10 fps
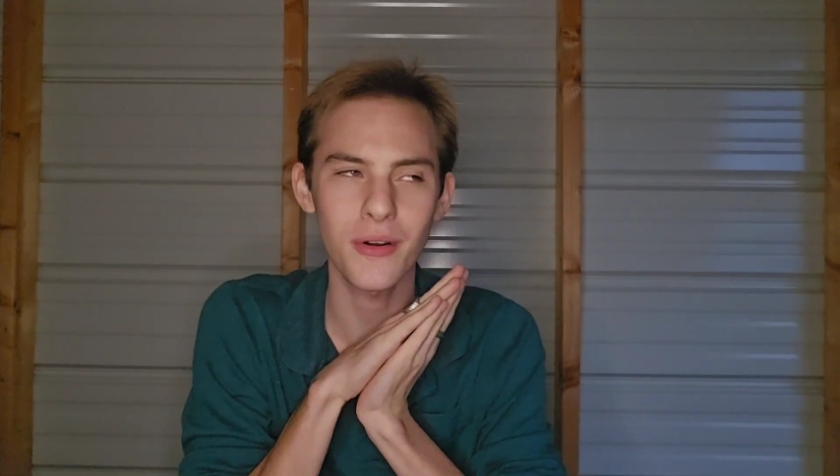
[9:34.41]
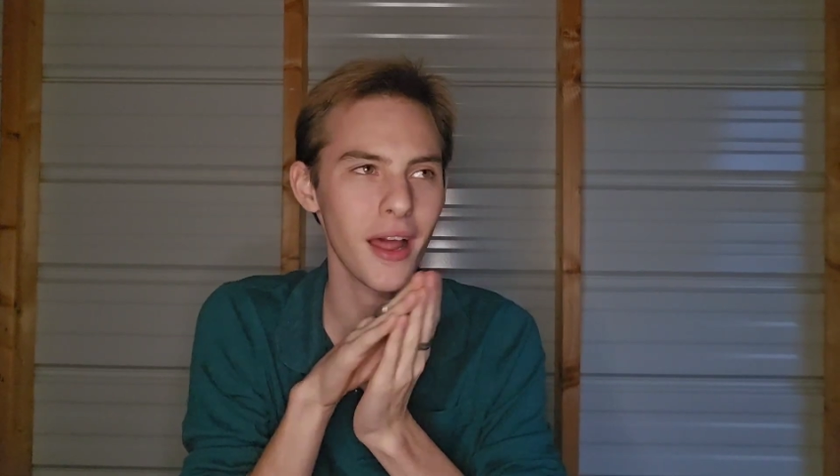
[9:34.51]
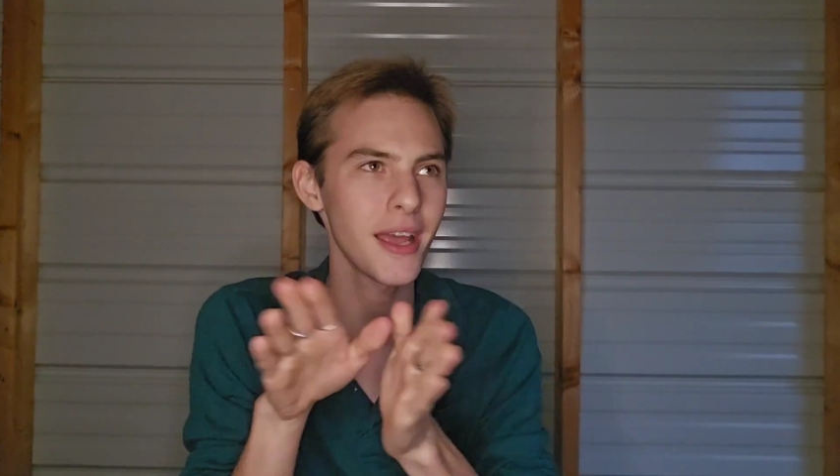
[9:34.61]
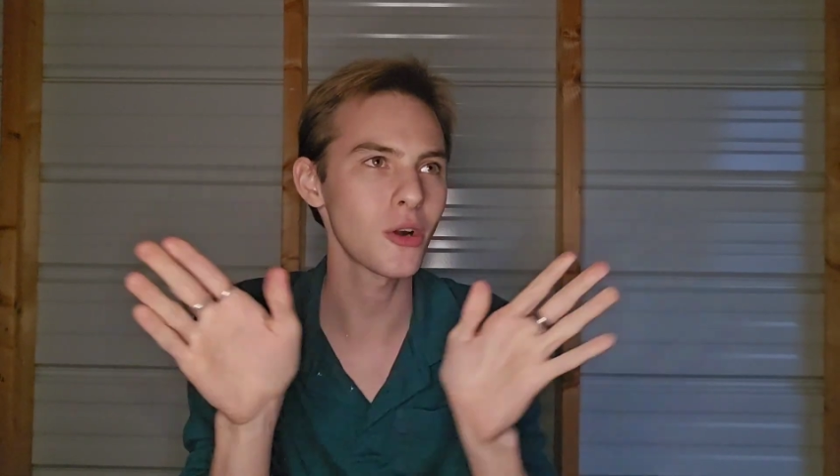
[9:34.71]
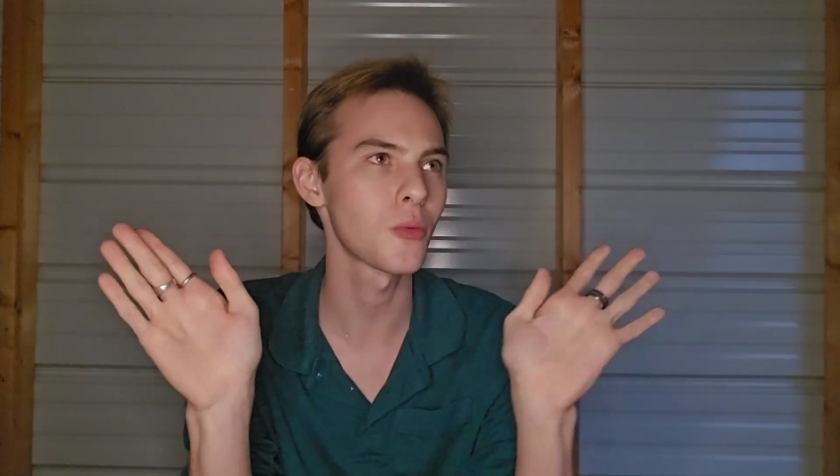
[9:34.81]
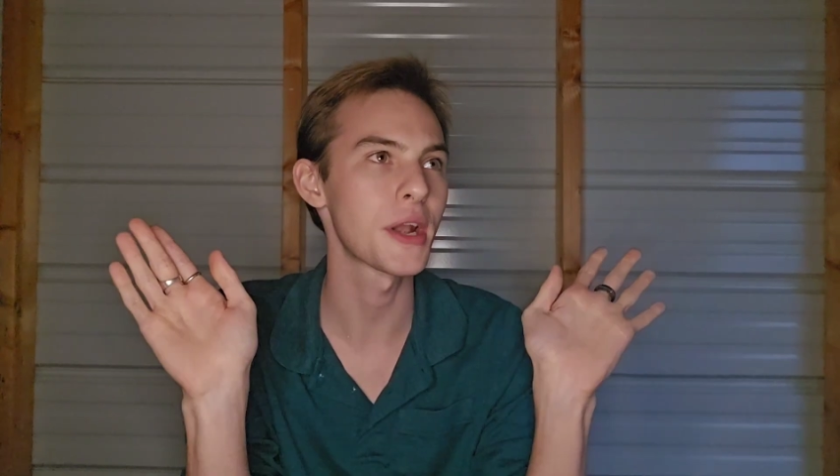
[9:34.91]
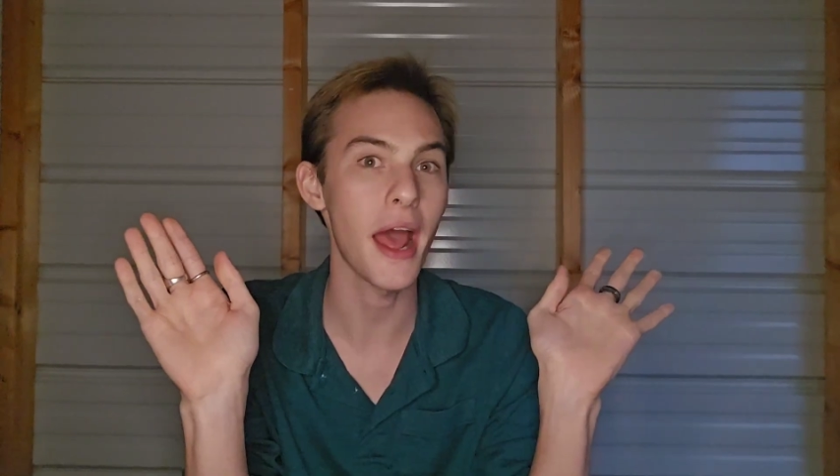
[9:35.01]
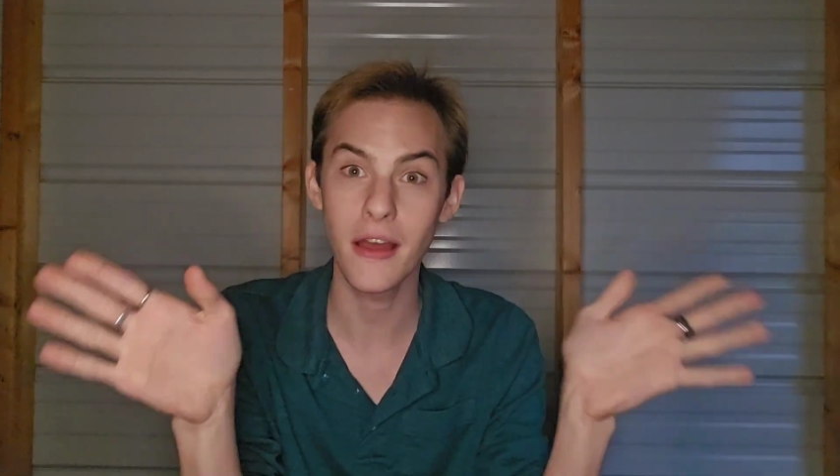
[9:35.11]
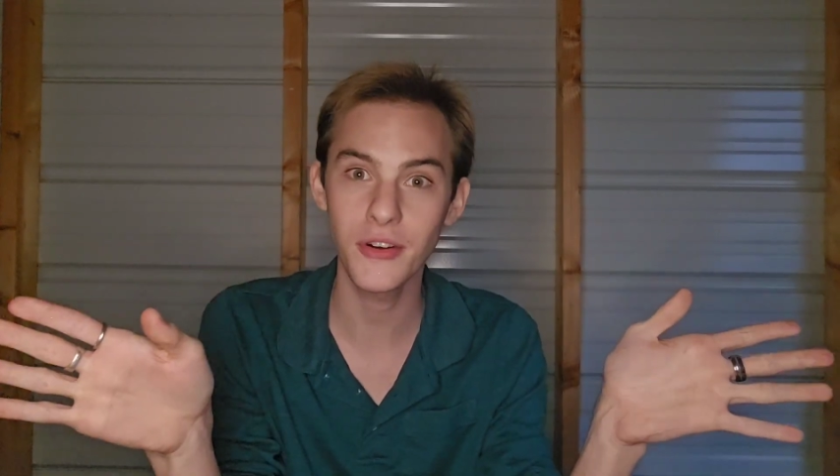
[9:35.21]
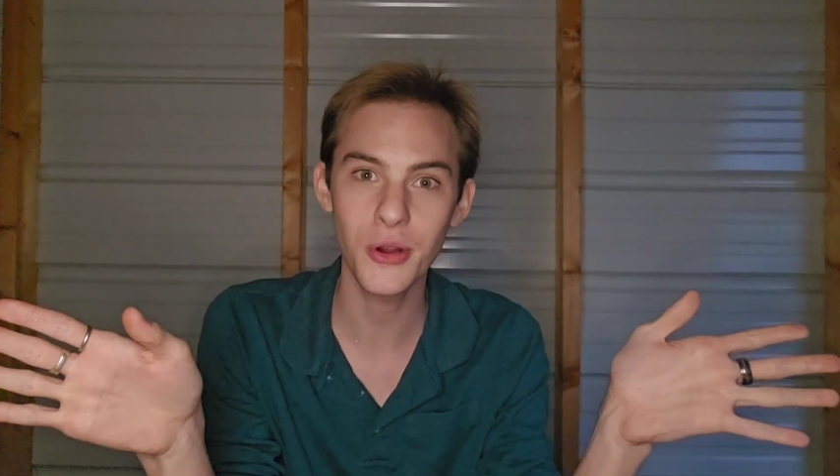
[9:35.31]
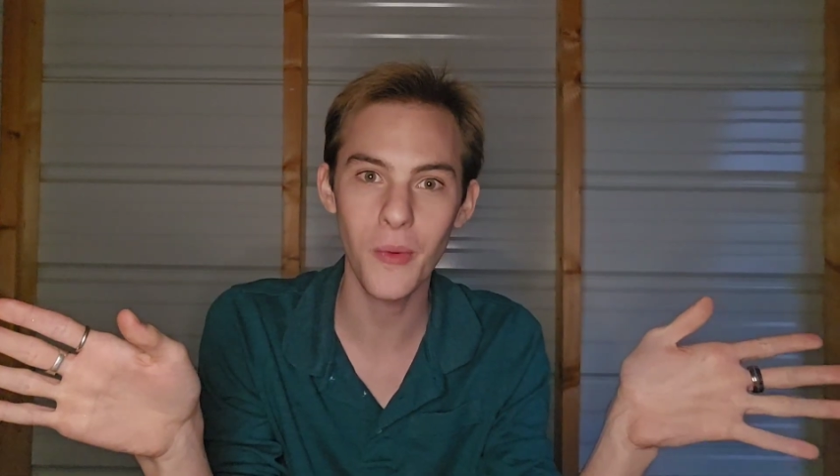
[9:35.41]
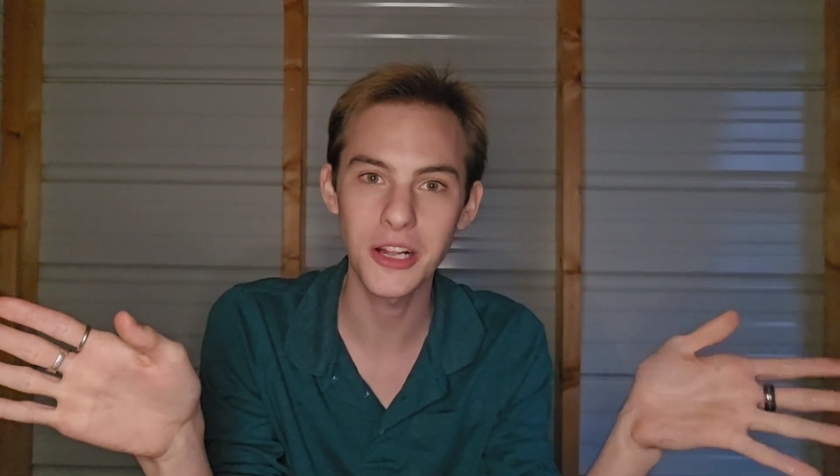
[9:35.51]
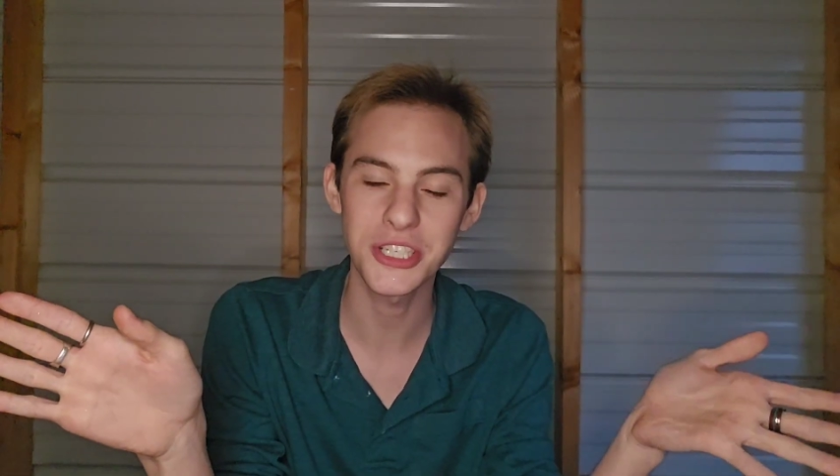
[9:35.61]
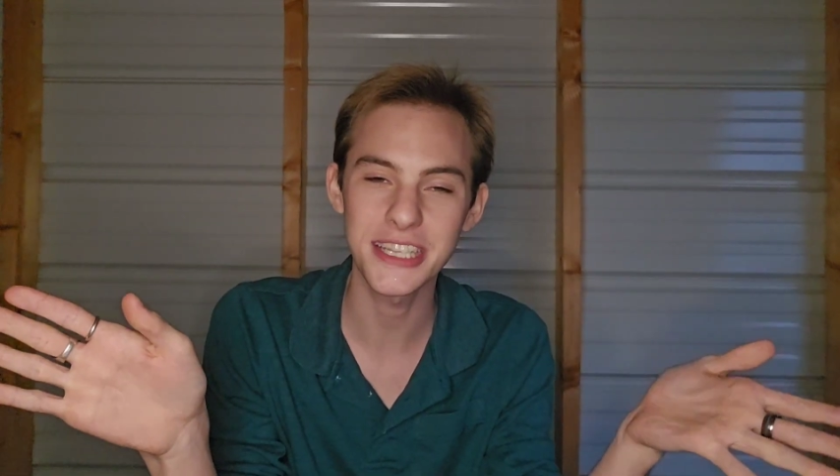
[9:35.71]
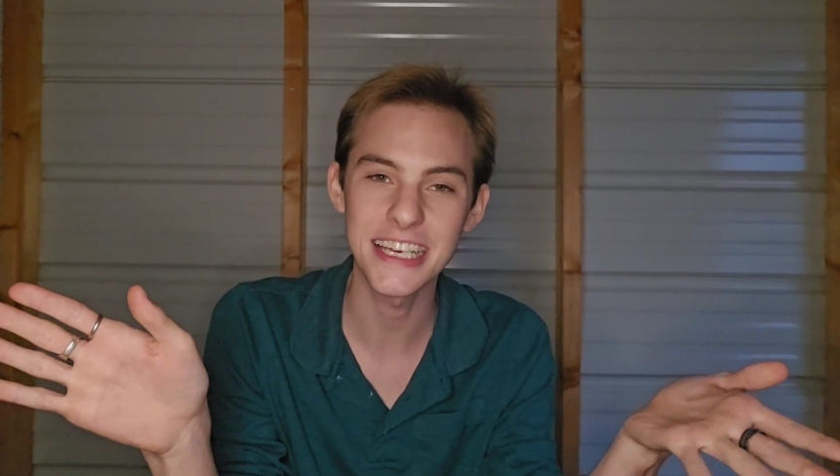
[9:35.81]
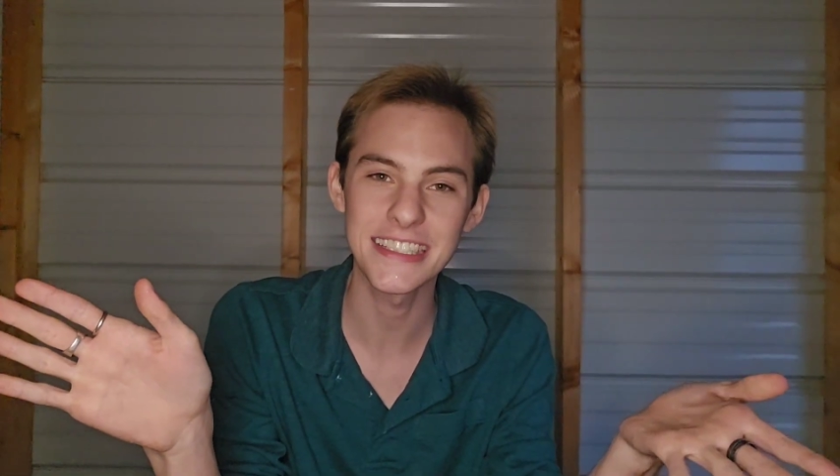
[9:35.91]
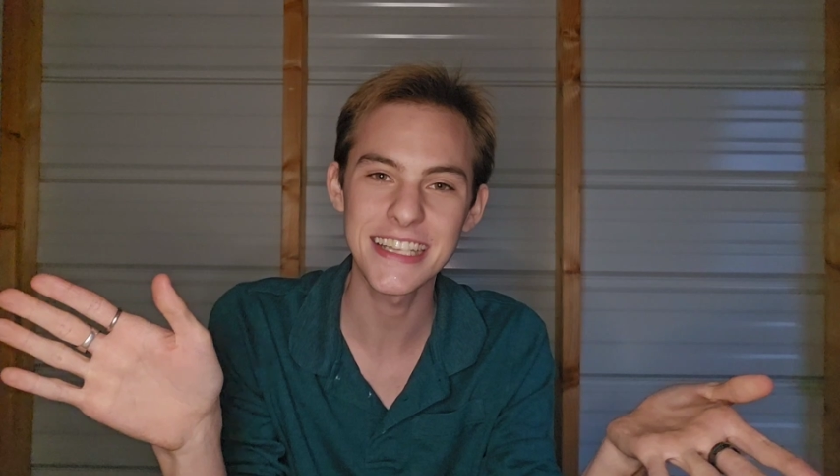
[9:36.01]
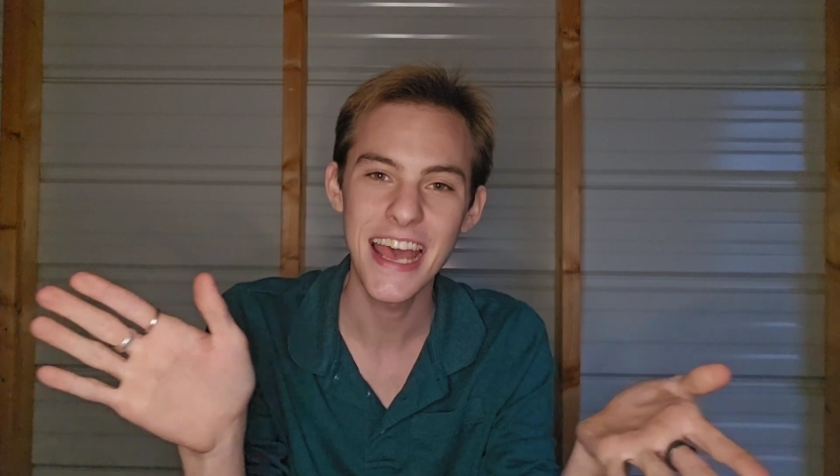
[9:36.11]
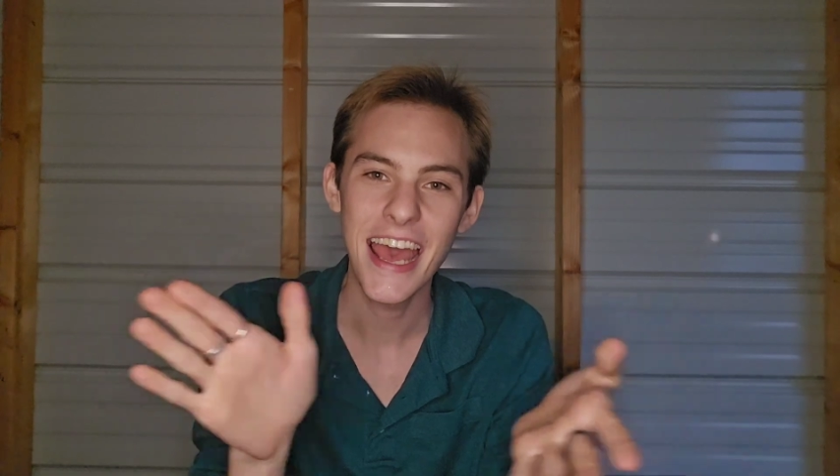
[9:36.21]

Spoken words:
night or whenever you're watching this,